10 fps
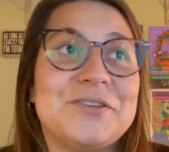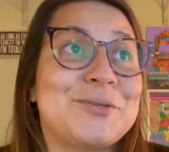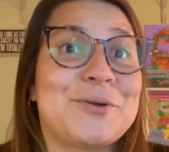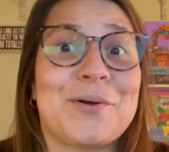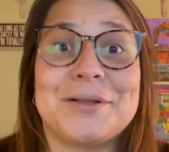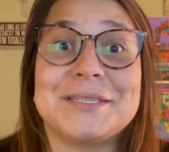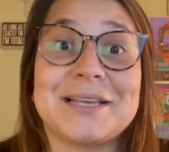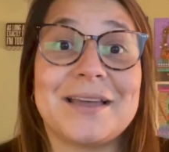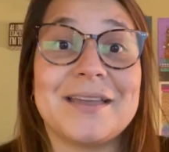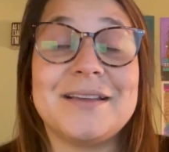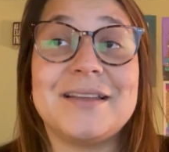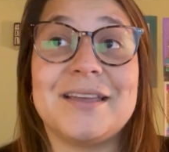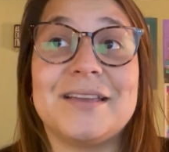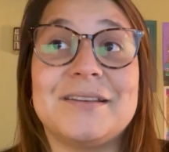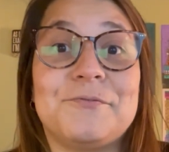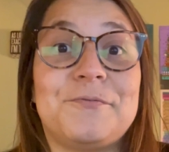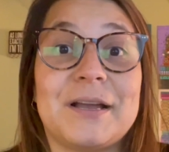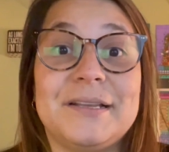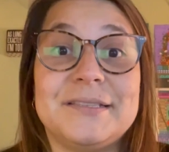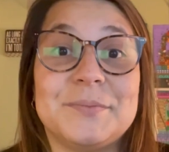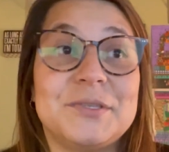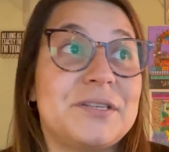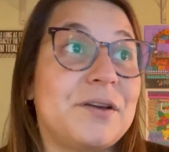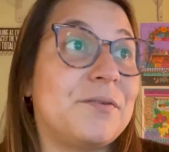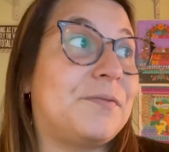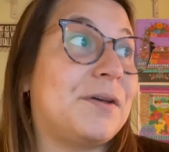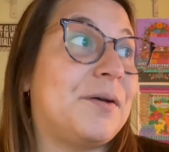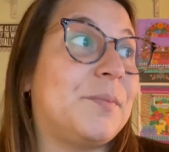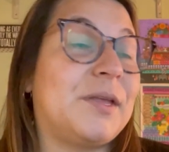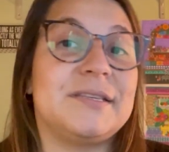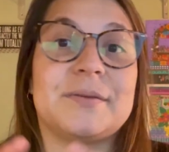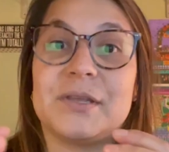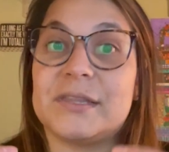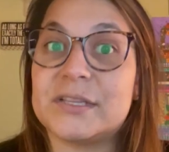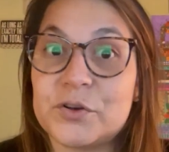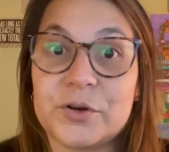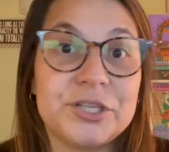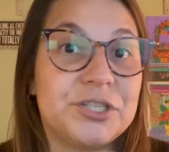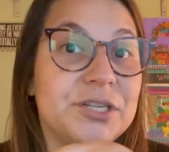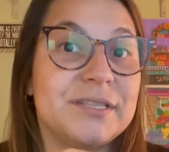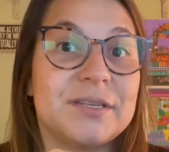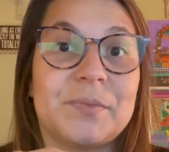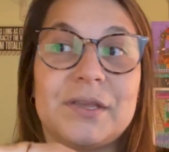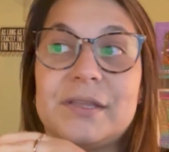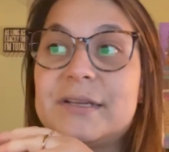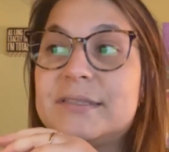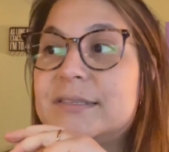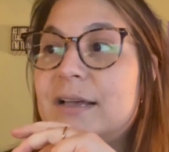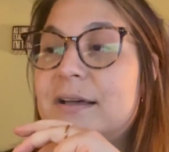Just go outside and find some stuff, like something that's crunchy, something that's